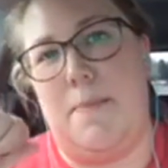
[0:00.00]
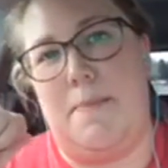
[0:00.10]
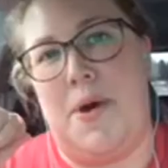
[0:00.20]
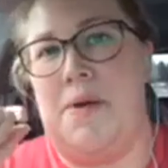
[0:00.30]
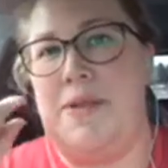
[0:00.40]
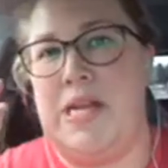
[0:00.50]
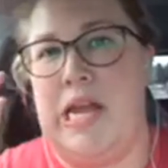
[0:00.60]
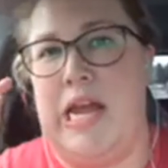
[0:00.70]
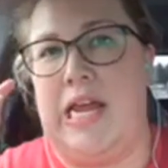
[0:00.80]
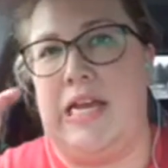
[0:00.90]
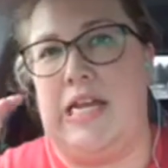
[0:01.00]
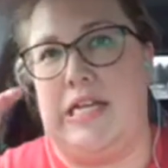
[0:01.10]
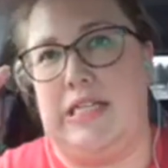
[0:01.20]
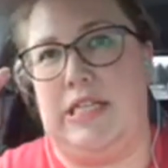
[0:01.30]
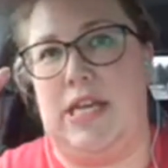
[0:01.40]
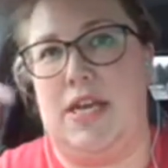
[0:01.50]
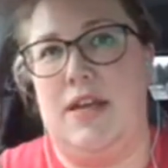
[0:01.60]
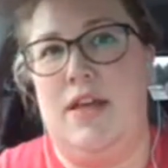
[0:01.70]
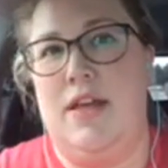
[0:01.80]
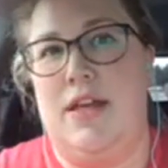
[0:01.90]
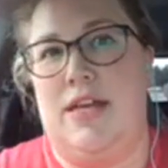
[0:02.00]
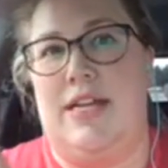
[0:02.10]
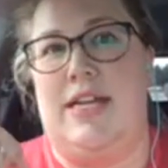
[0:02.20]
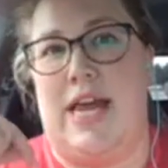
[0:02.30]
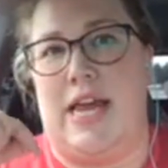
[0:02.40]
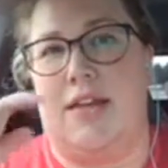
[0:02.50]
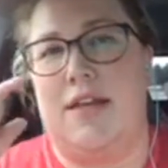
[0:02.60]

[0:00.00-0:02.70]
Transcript: Mommin' Ain't Easy, and it ain't.